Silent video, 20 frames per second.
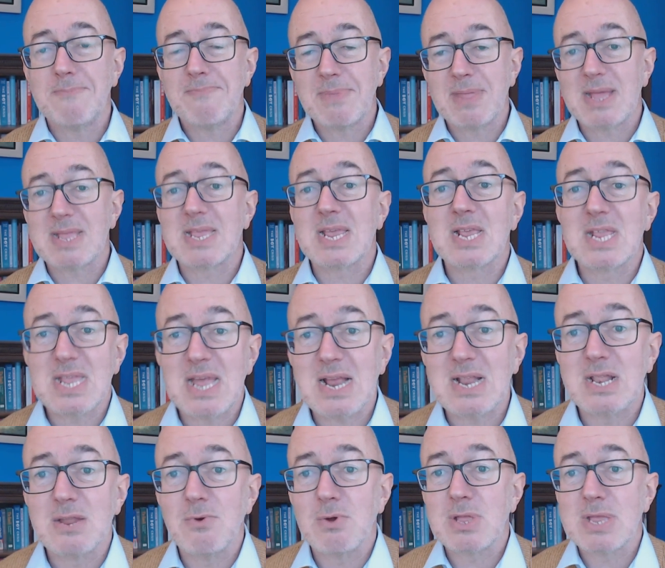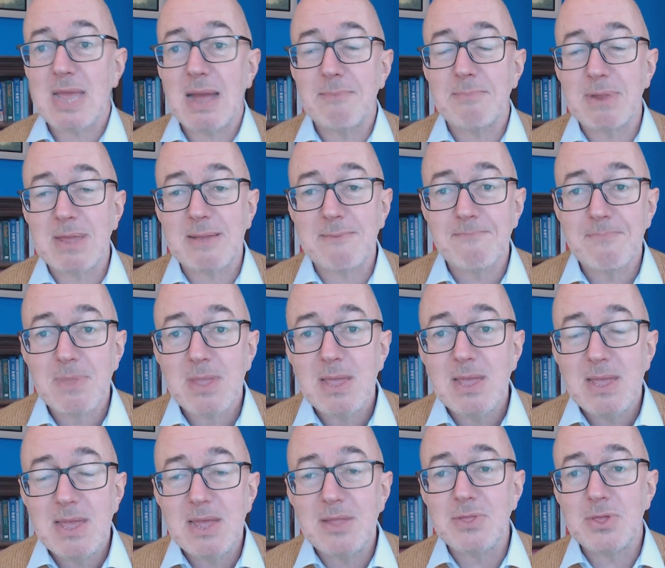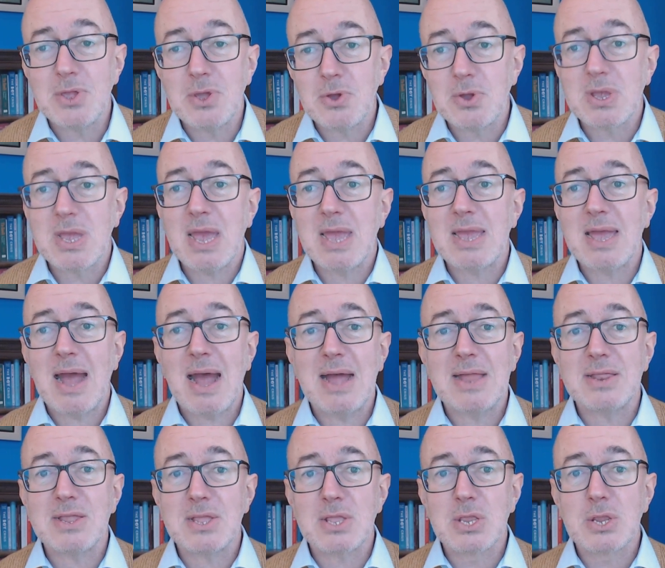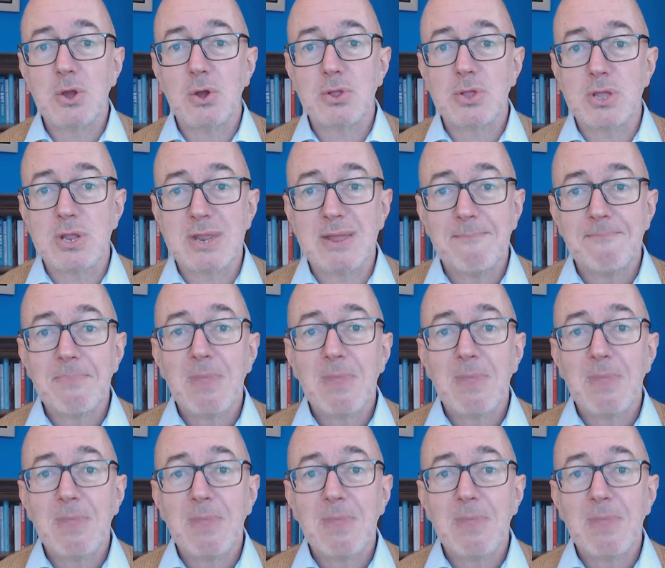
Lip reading: That's exactly what's happening in the UK and in Scotland.